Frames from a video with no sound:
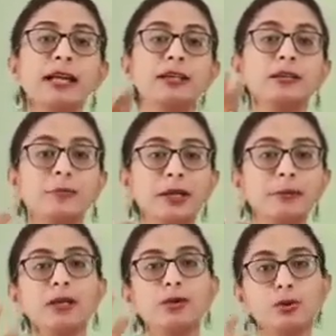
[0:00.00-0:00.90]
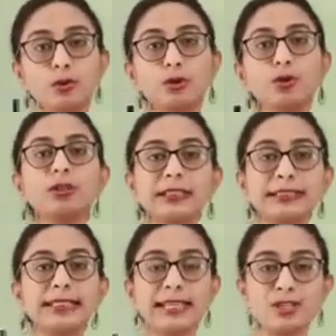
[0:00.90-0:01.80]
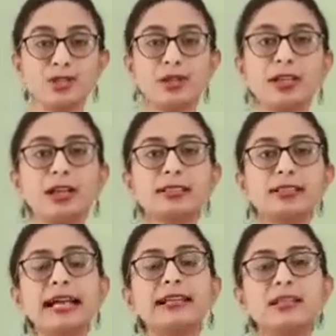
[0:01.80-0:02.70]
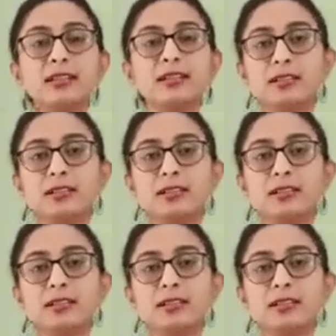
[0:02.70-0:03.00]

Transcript: The people who took this insulin started